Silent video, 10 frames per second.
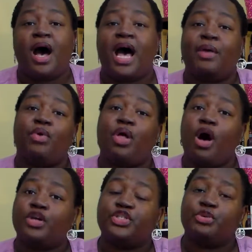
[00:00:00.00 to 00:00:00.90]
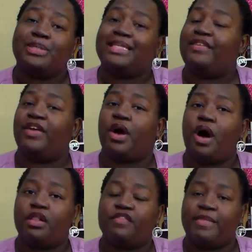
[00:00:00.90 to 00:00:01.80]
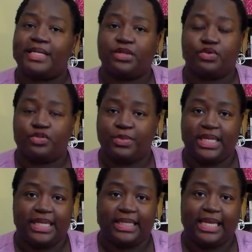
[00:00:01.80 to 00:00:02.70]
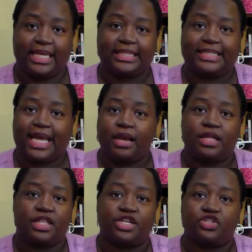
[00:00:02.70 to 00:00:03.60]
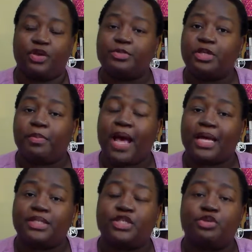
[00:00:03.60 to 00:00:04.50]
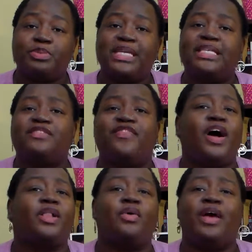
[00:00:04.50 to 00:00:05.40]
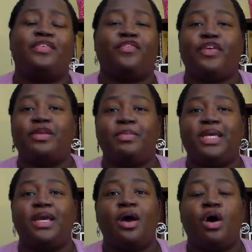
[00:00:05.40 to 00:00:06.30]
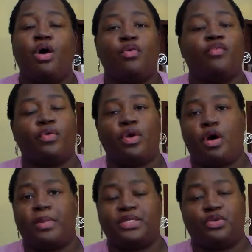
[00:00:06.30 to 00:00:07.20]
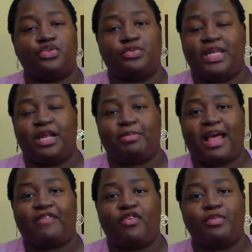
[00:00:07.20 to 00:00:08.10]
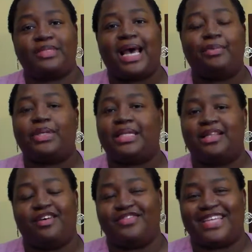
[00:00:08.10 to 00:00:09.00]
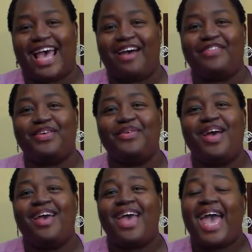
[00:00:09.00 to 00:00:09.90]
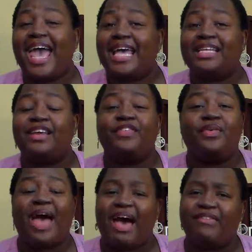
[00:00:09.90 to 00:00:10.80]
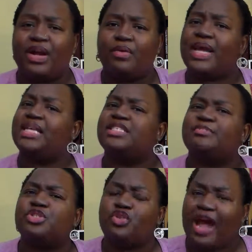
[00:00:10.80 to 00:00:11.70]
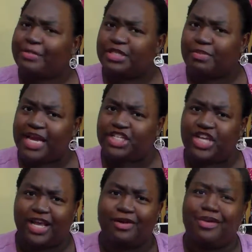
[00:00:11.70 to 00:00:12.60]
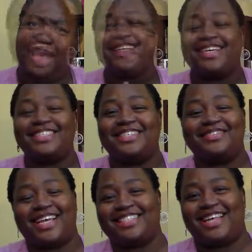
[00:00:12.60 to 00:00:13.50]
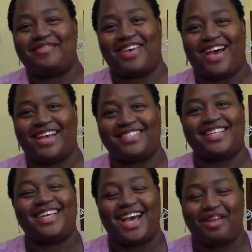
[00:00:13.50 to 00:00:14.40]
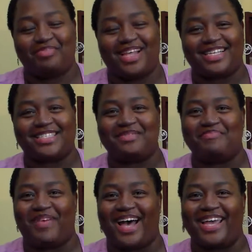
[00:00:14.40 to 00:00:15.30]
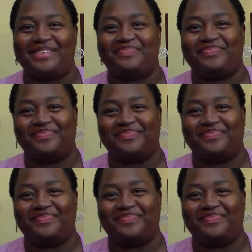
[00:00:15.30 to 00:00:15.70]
I will also be leaving all of my social media links down in the description box, so please follow and friend me over on all my social media platforms. I would love to have you. And if you haven't already, subscribe to my channel. And until next time, guys, God bless. Bye.